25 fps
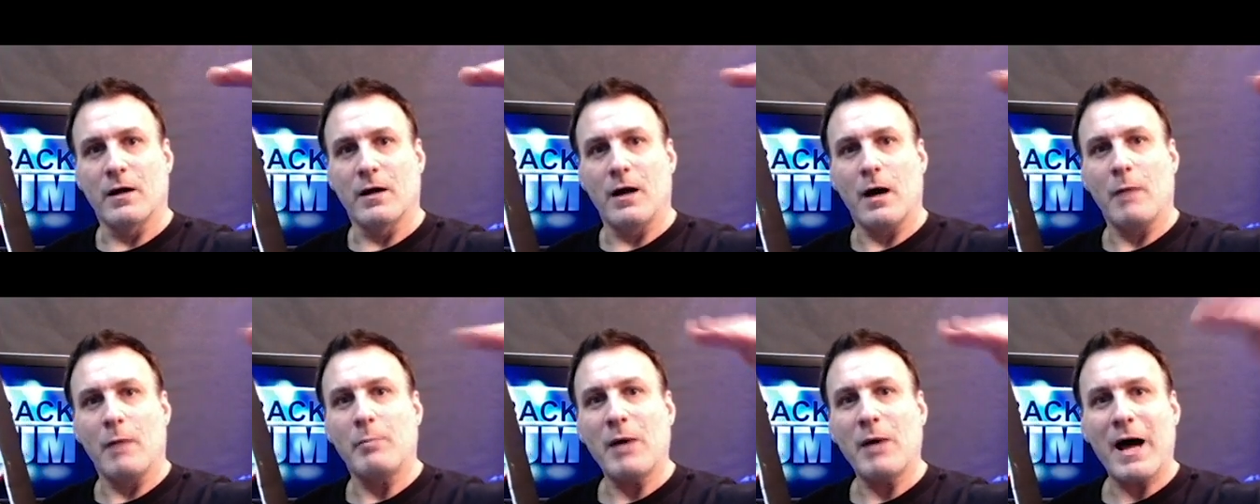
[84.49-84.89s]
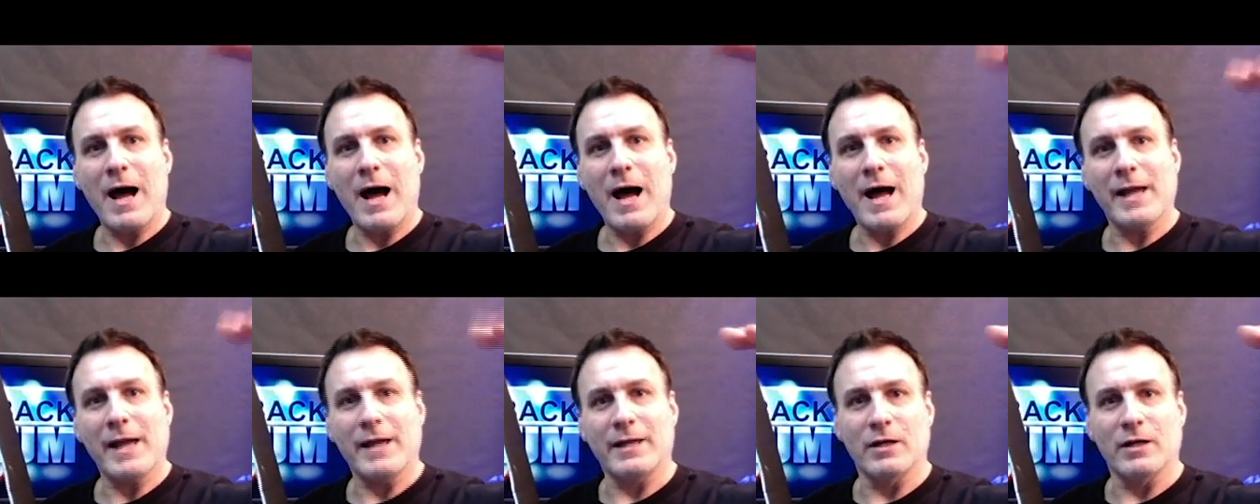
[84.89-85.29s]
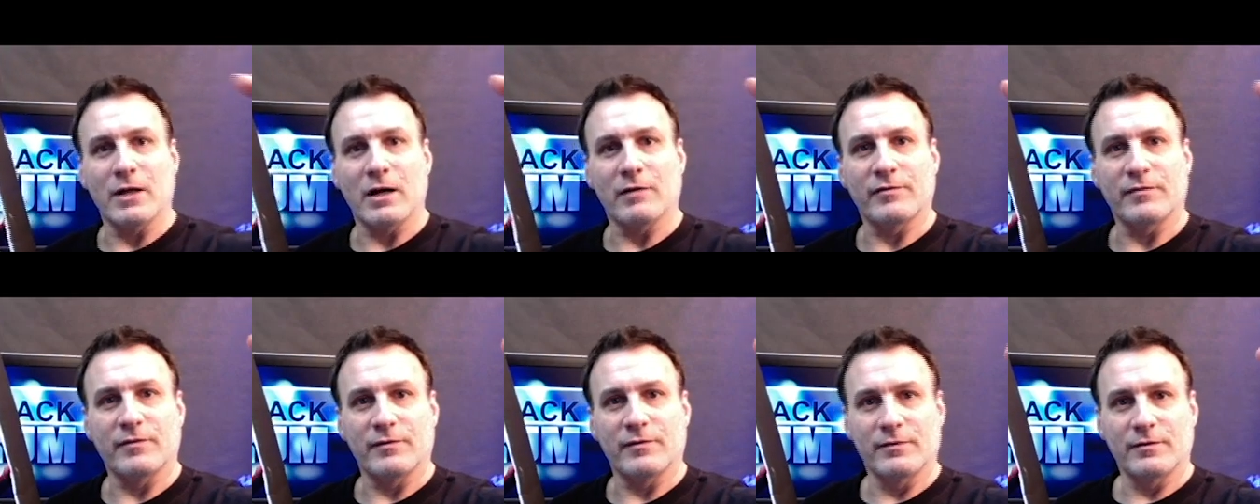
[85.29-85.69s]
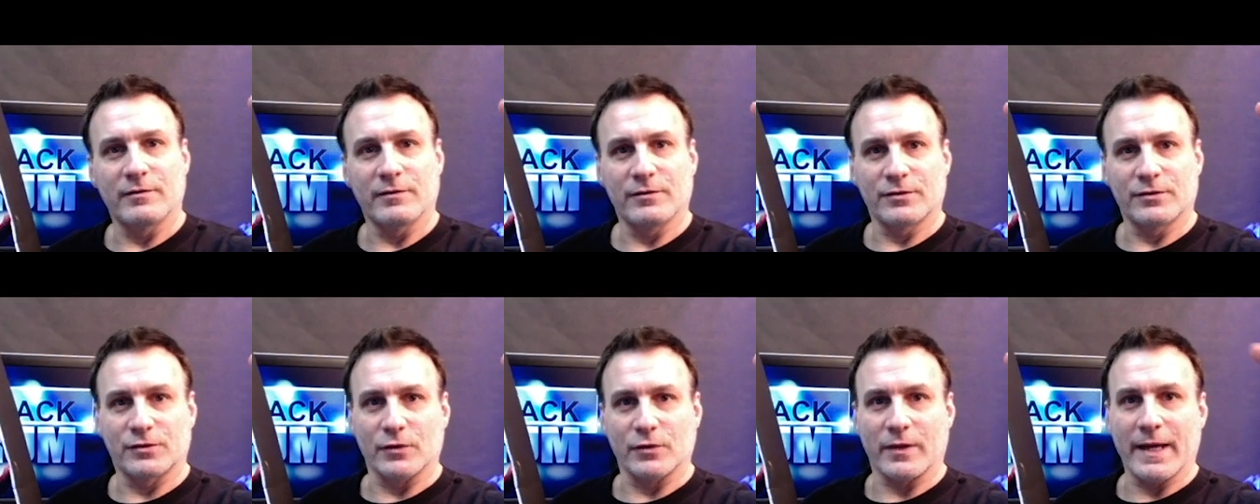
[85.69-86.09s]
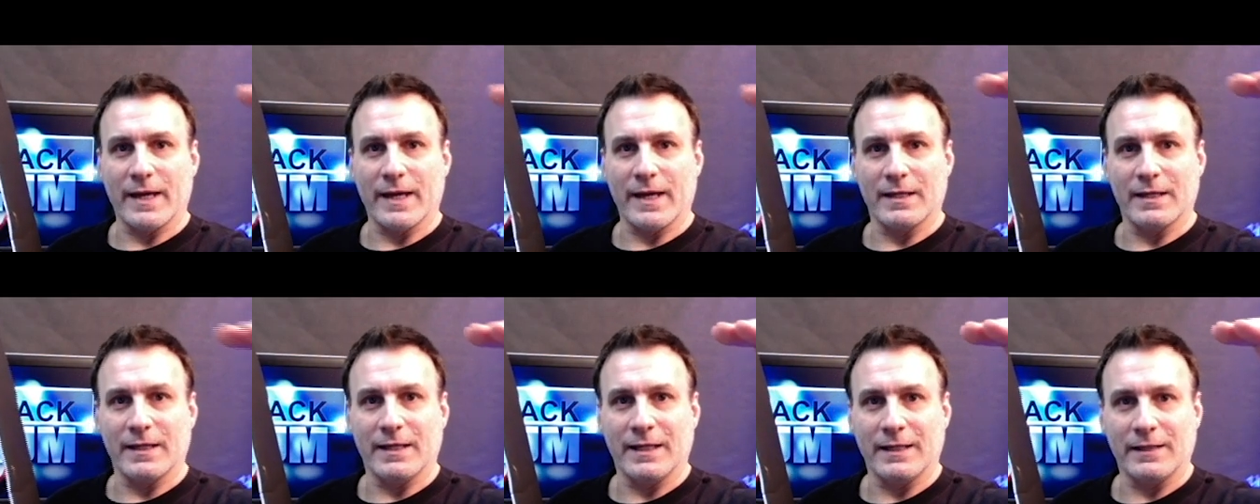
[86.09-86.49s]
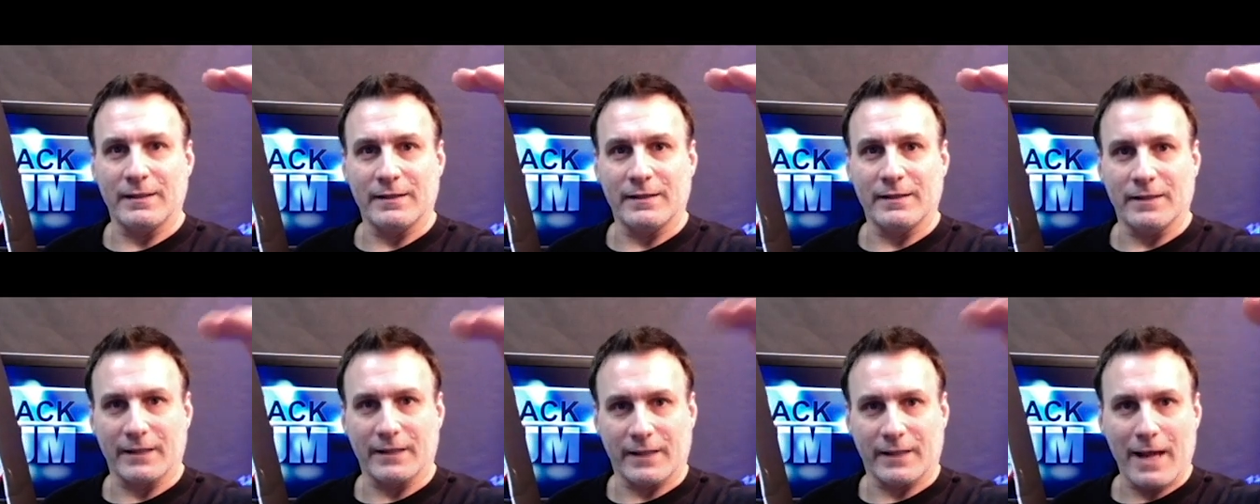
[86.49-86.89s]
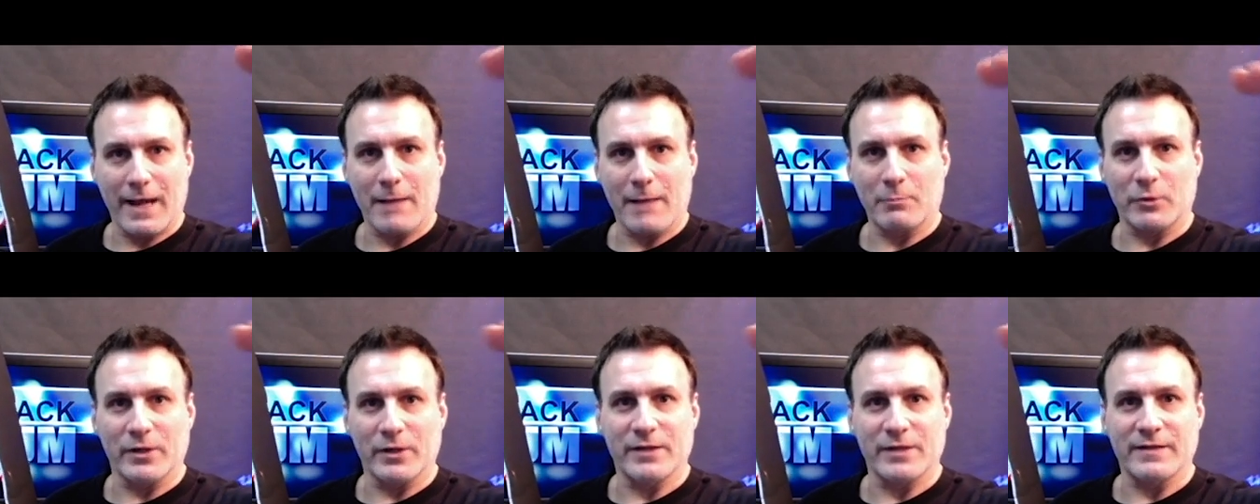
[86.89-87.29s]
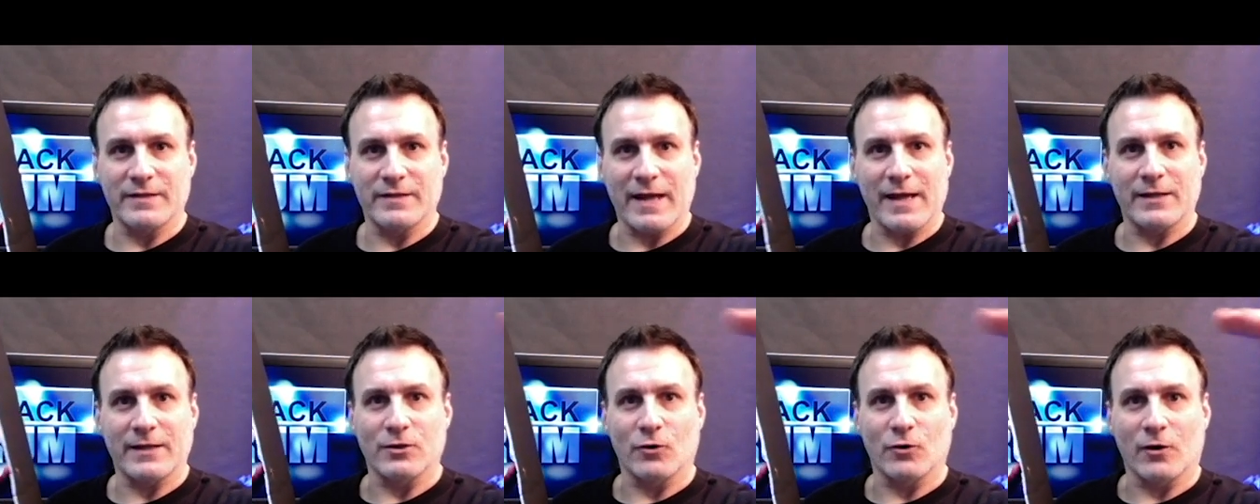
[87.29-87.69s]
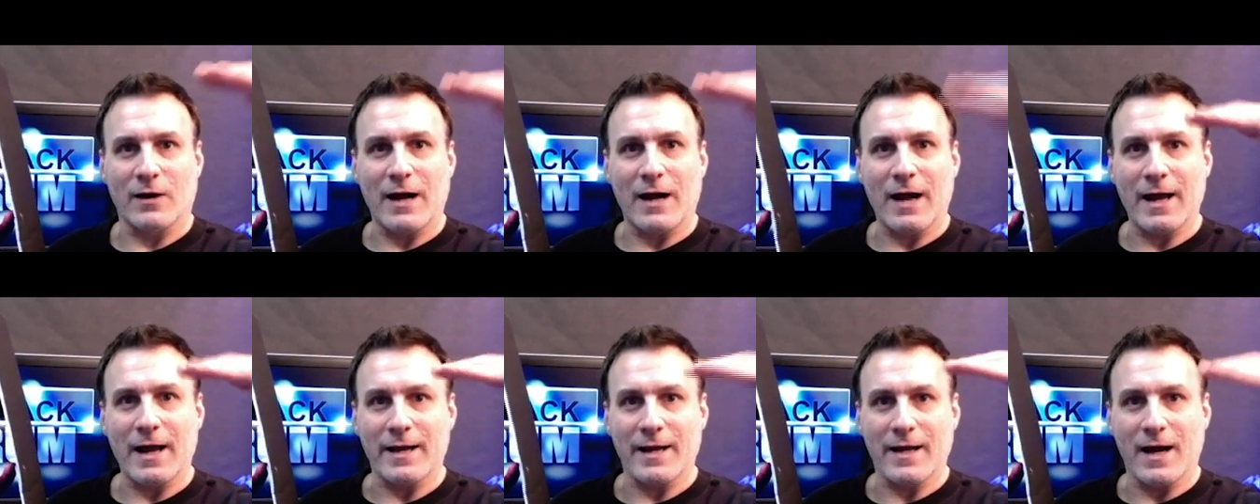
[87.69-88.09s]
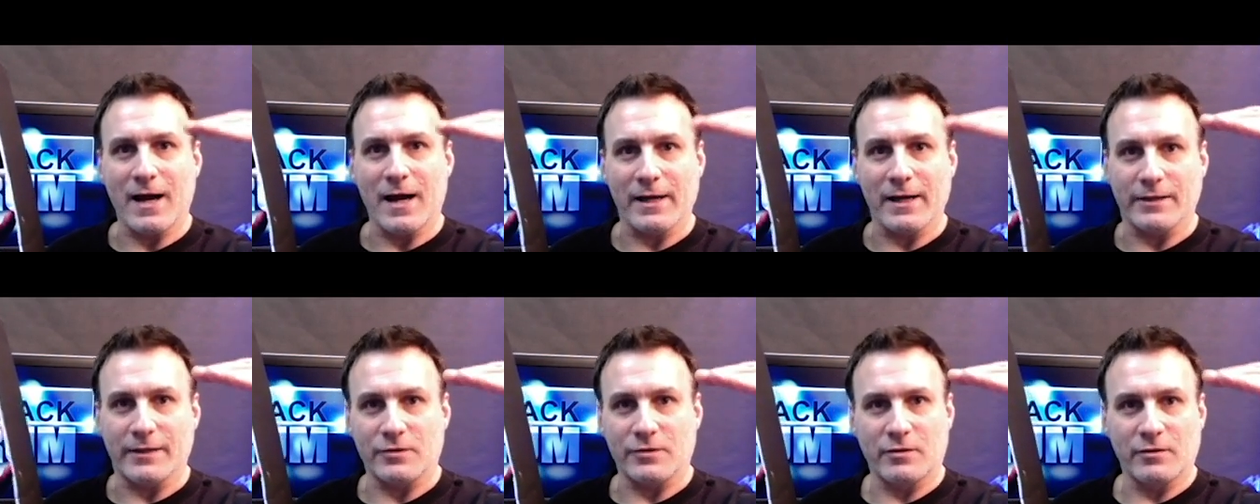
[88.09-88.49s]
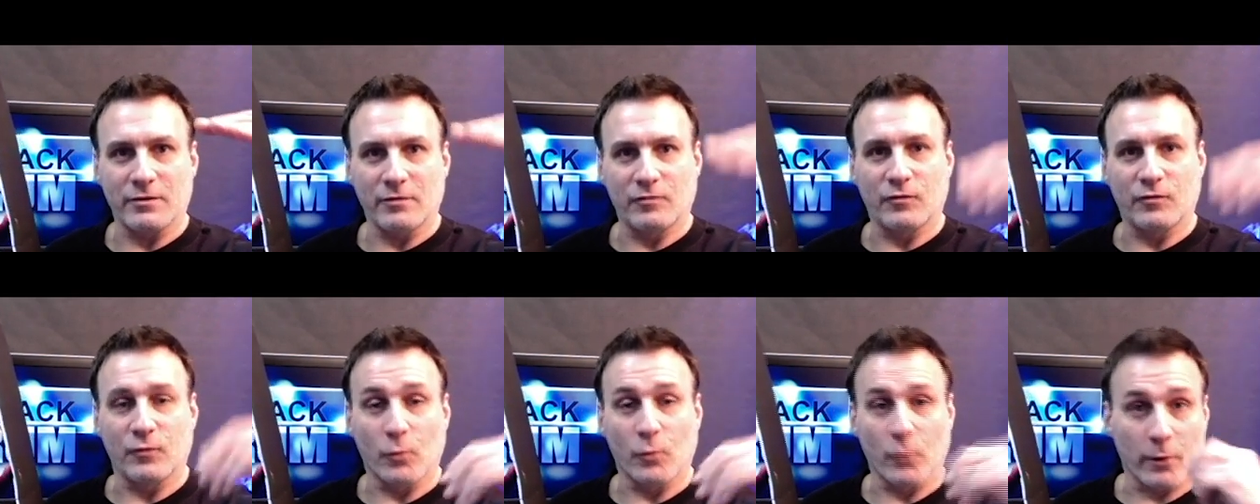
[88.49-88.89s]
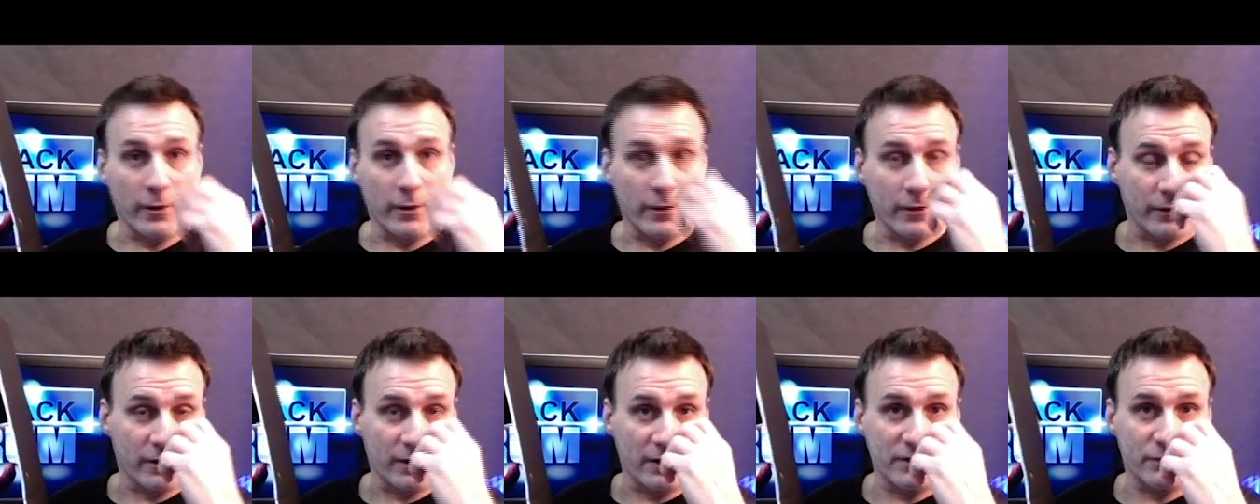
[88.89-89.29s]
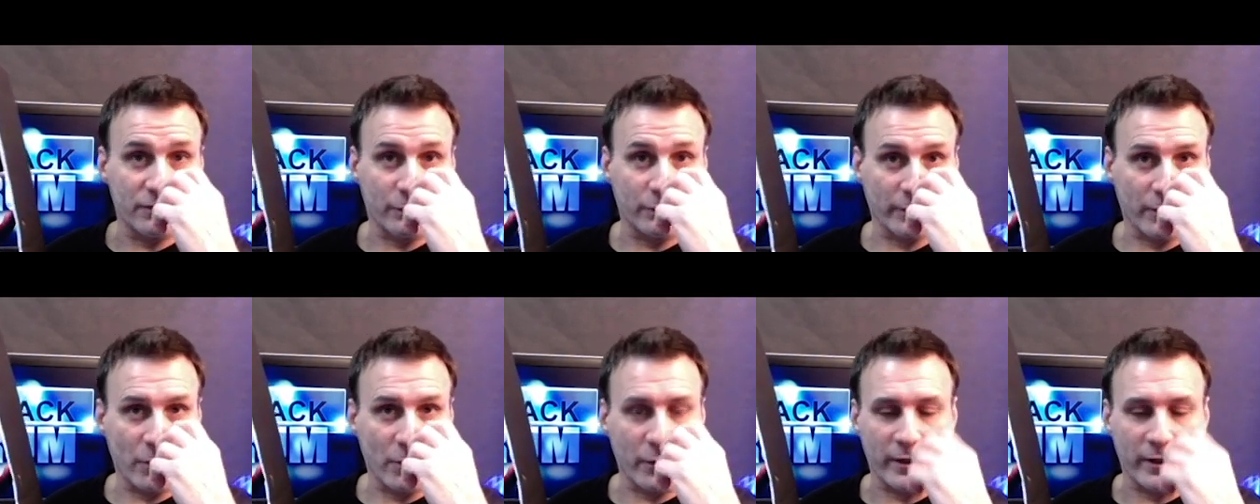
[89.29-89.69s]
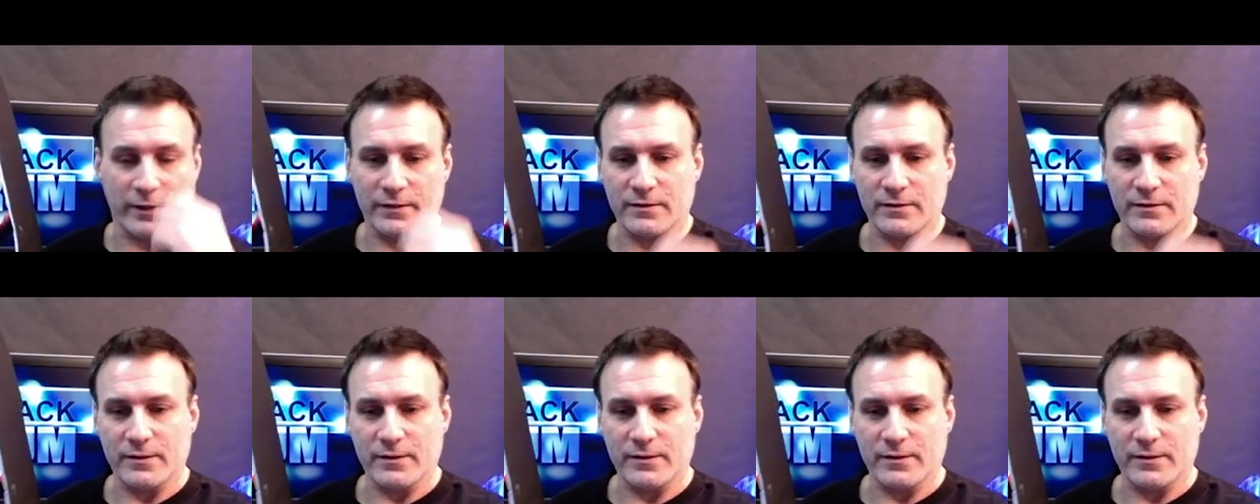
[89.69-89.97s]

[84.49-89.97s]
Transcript: up high enough so that the camera is at your eye height for these recordings.